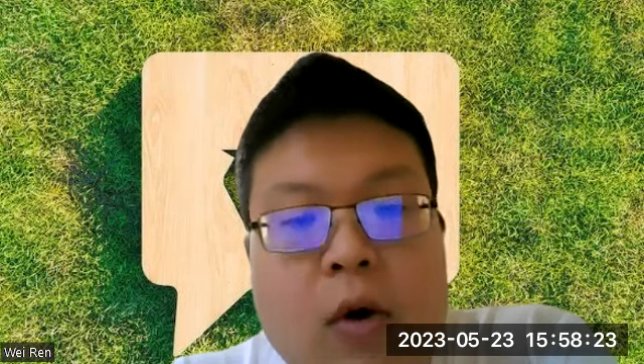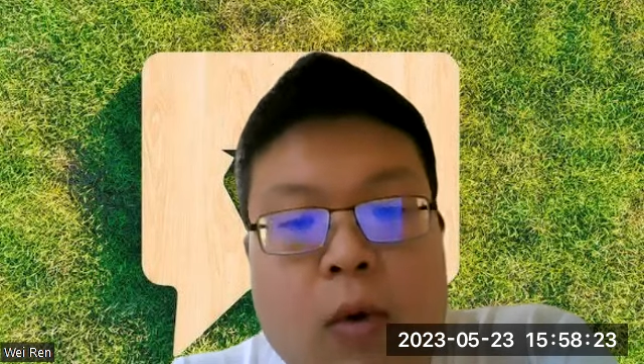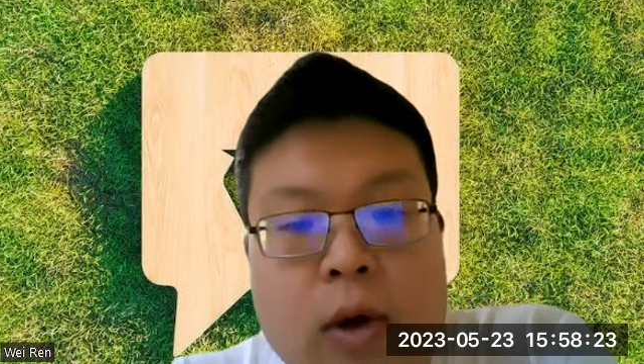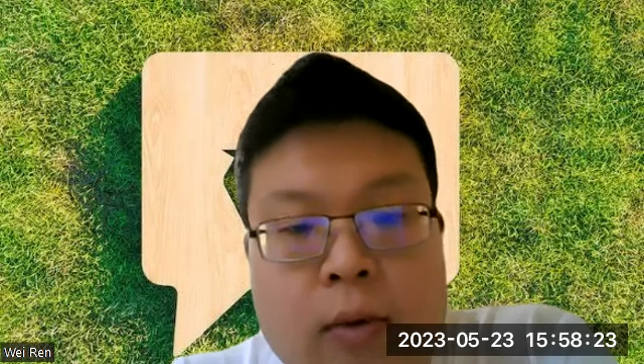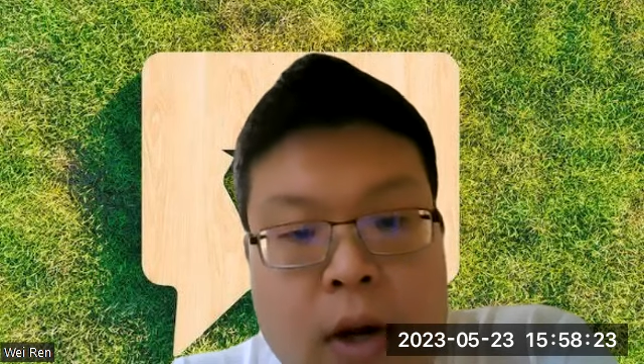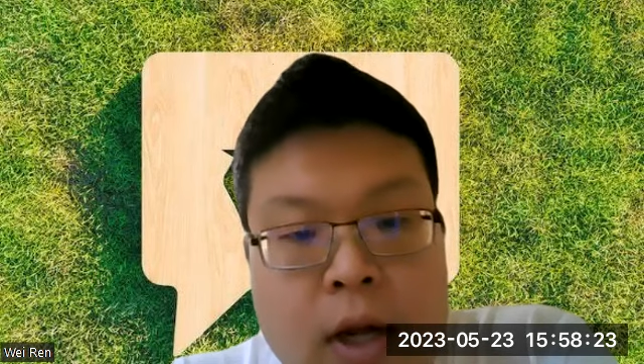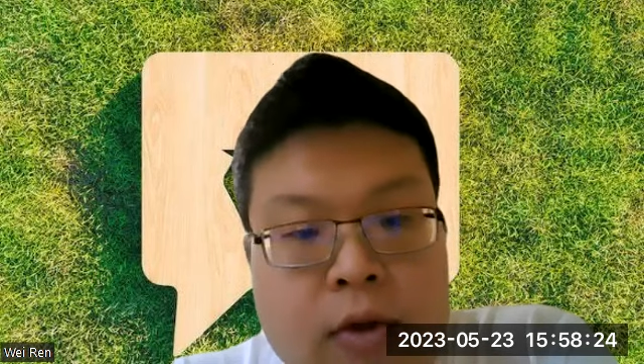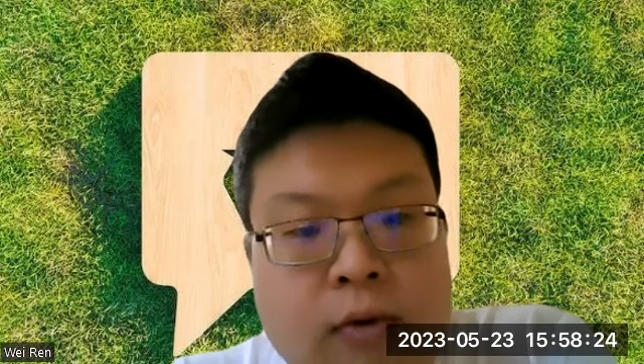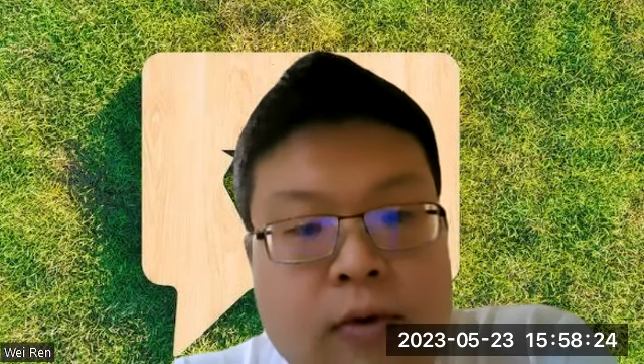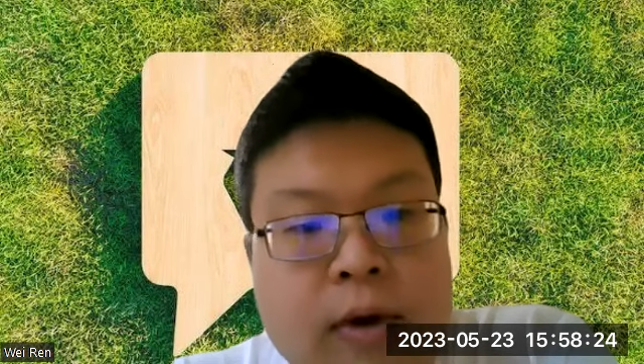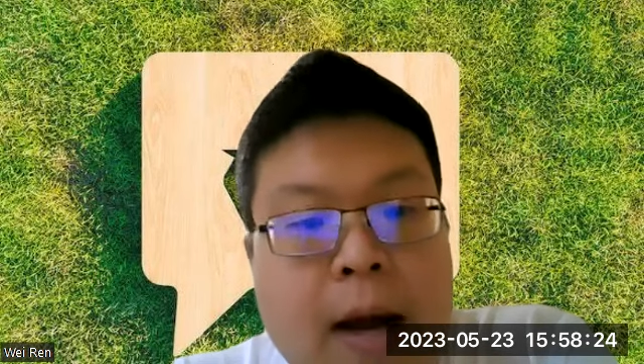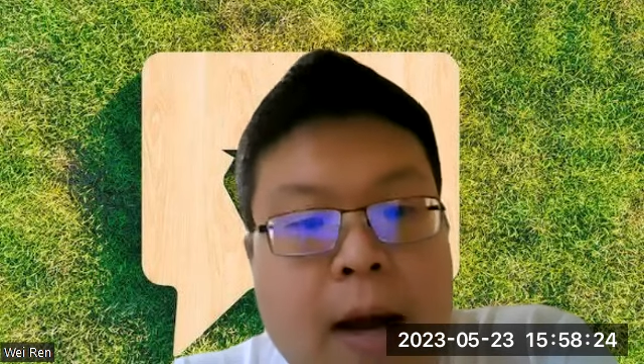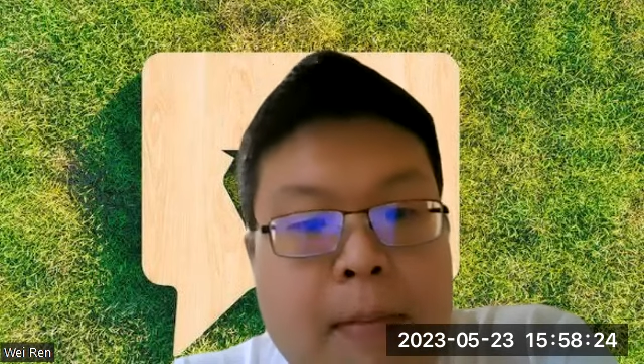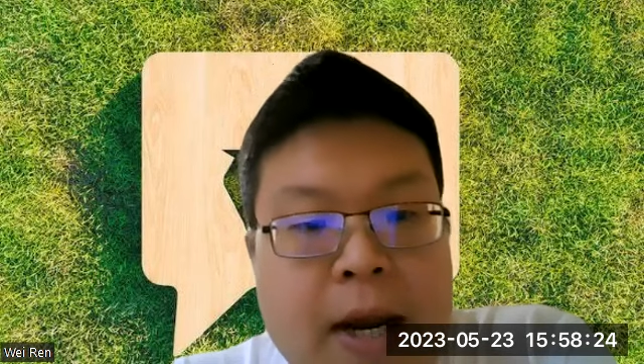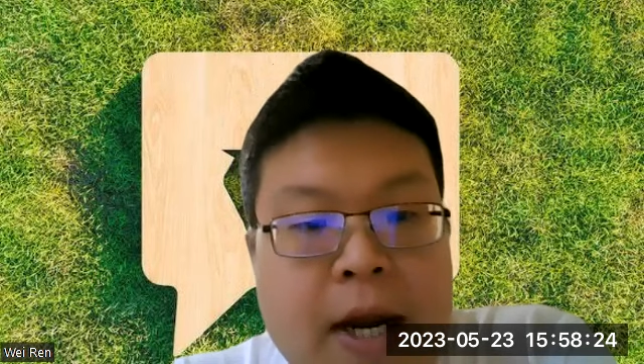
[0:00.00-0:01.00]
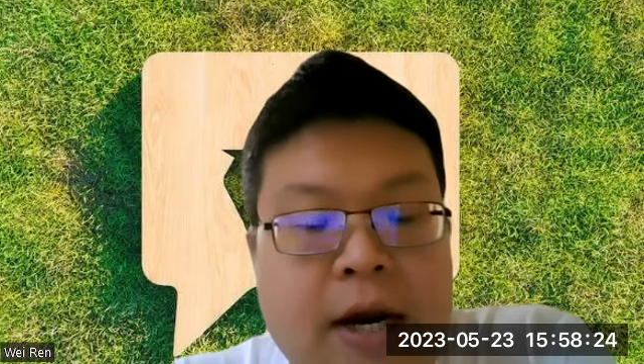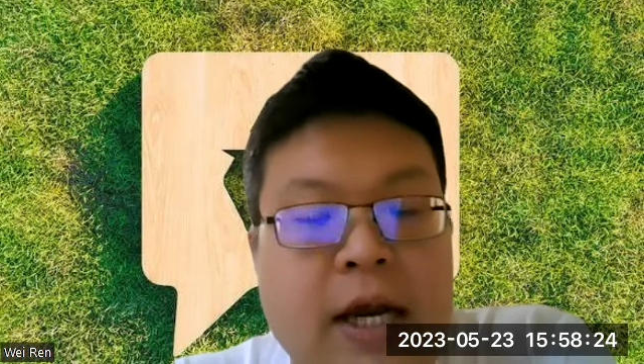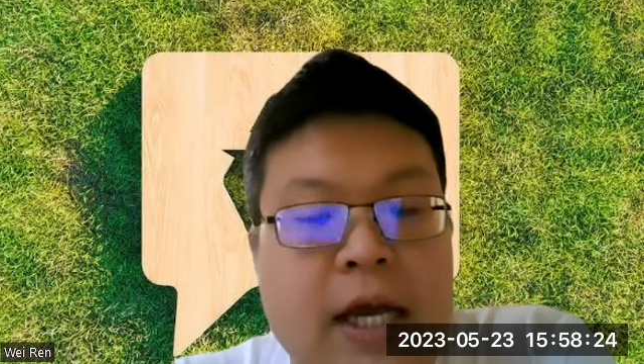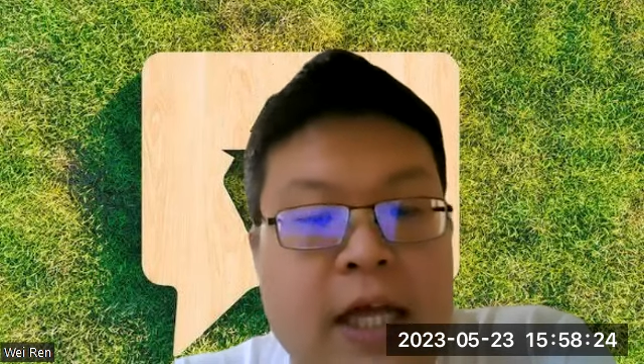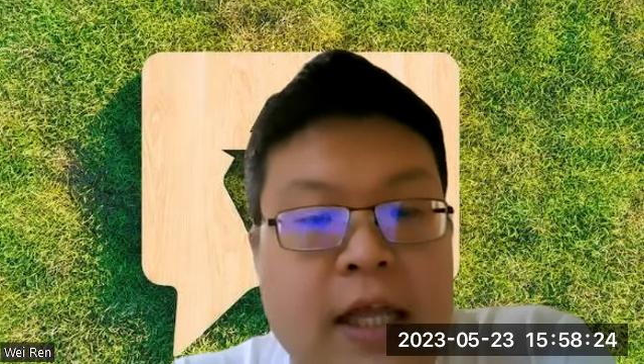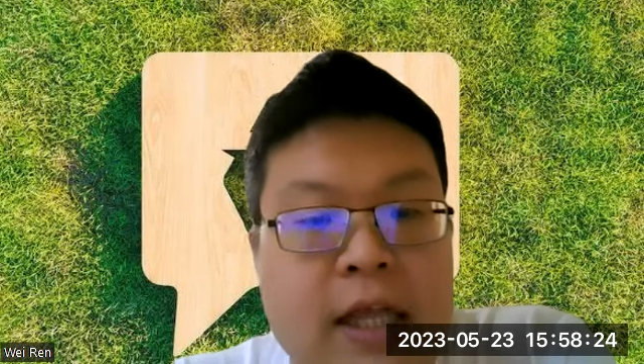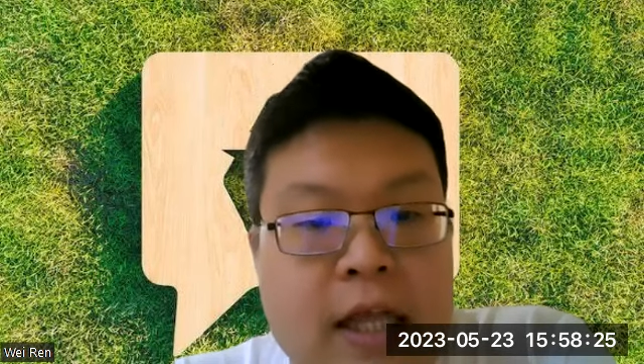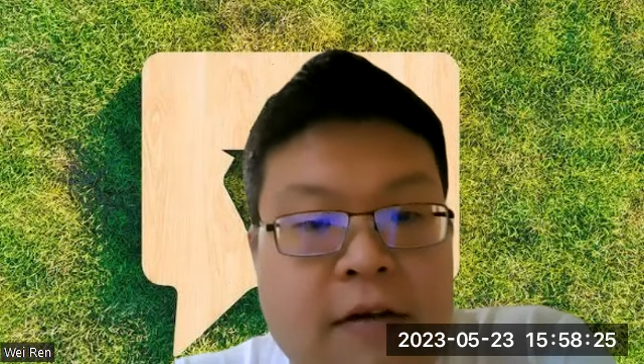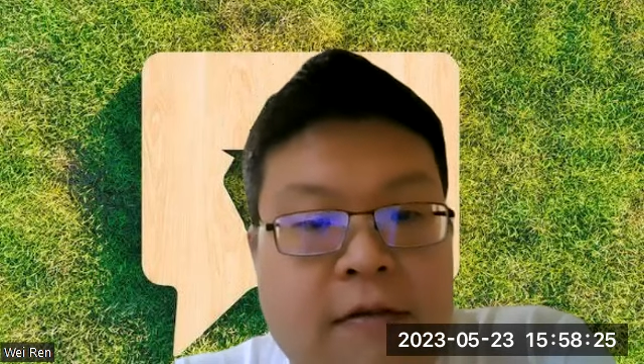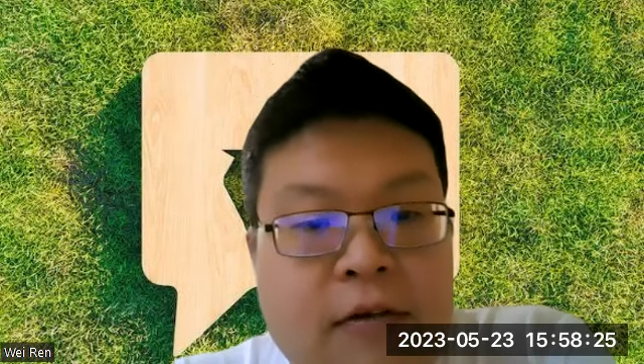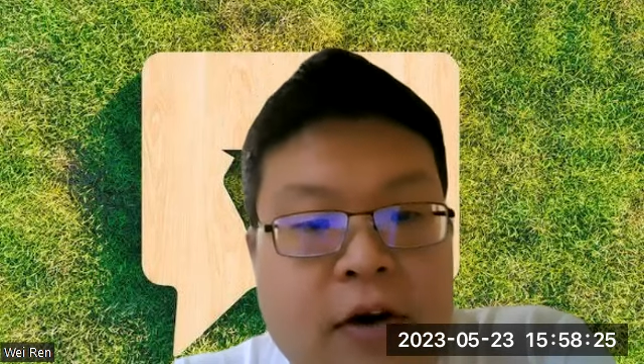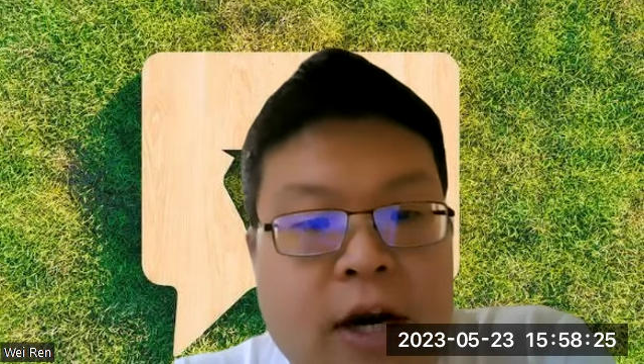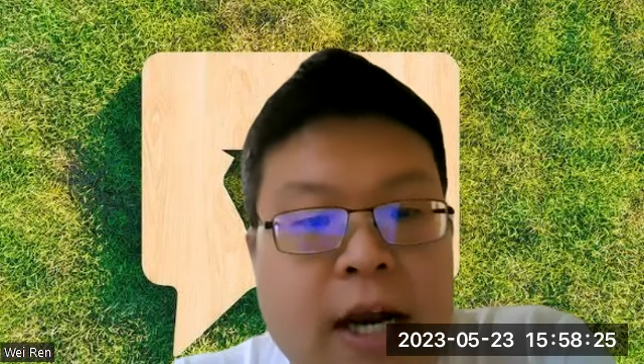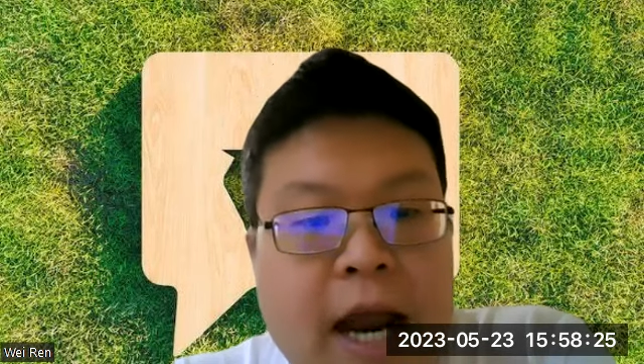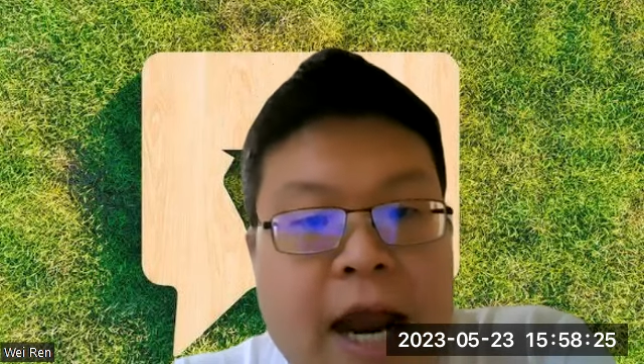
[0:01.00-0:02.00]
we want to compare in
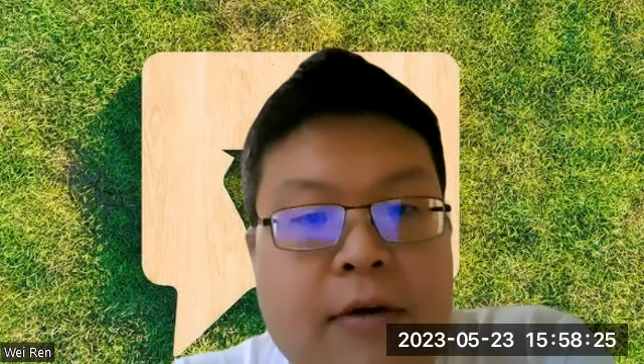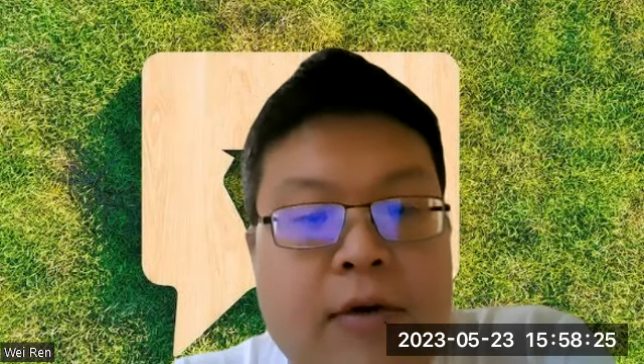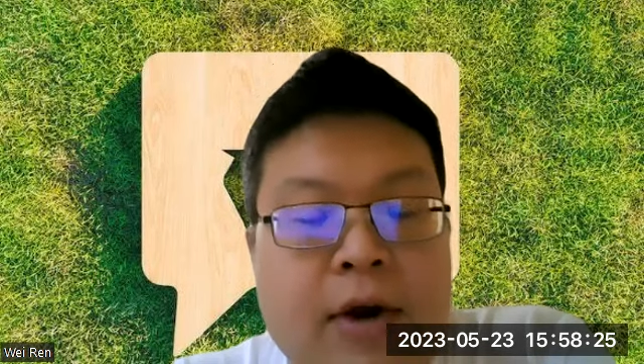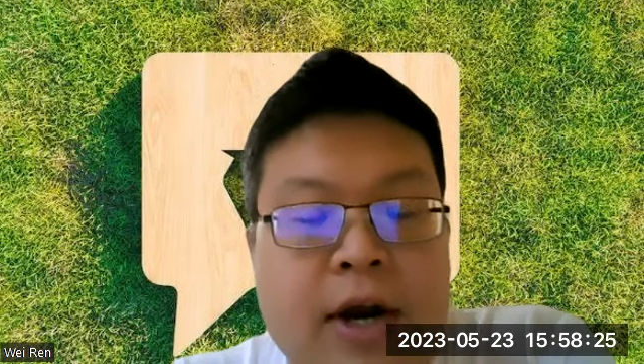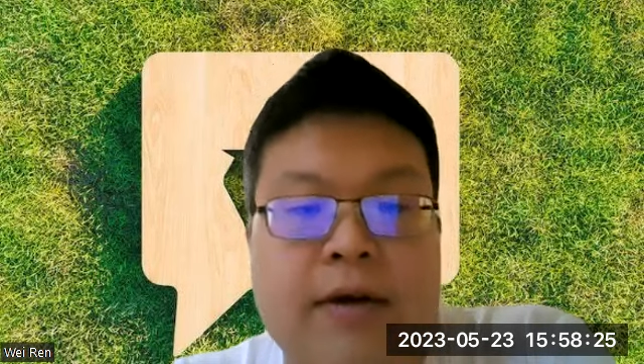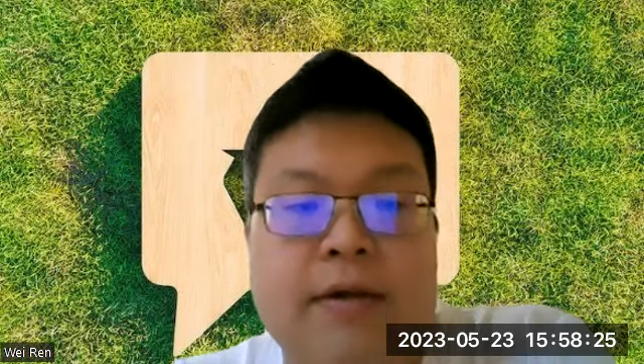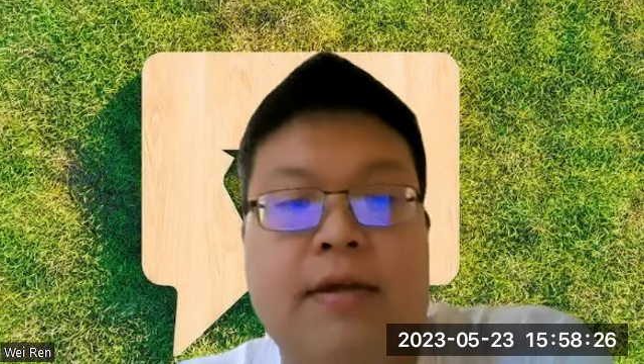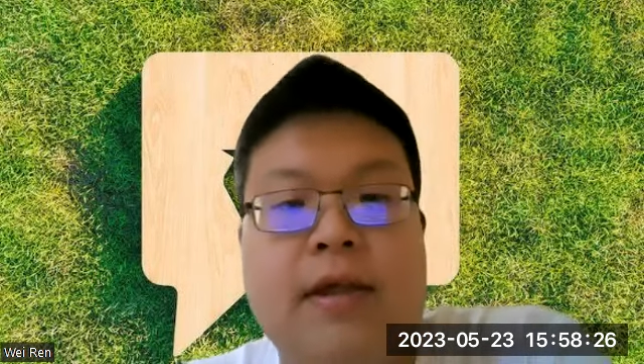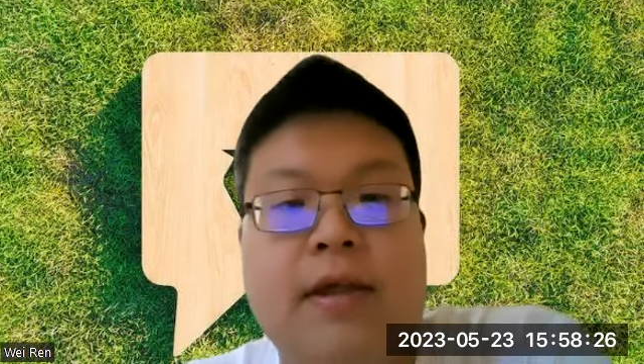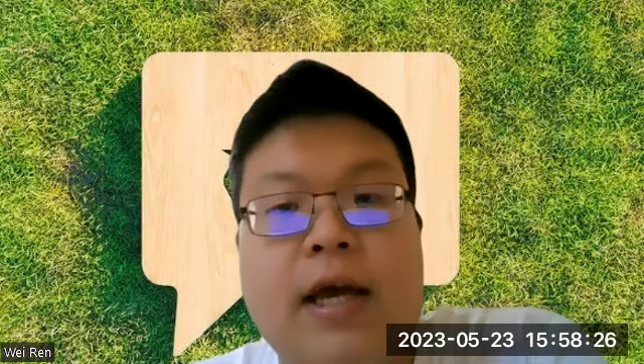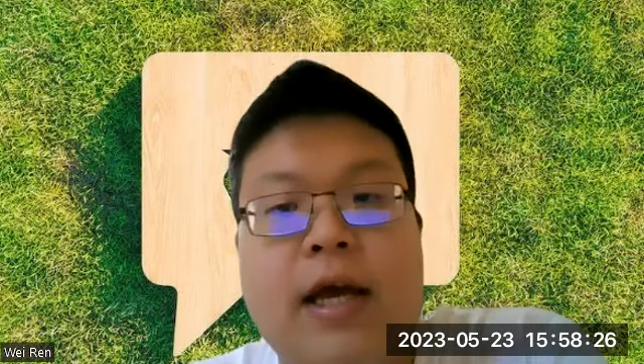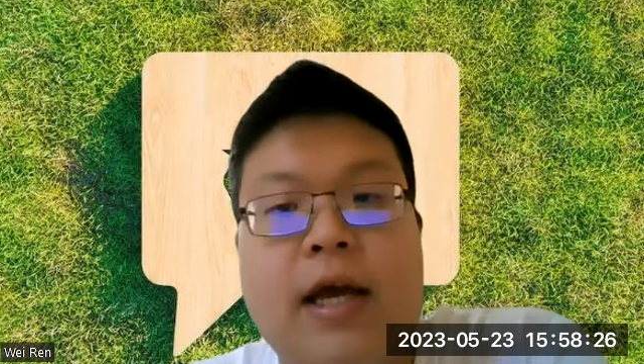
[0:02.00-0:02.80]
different areas.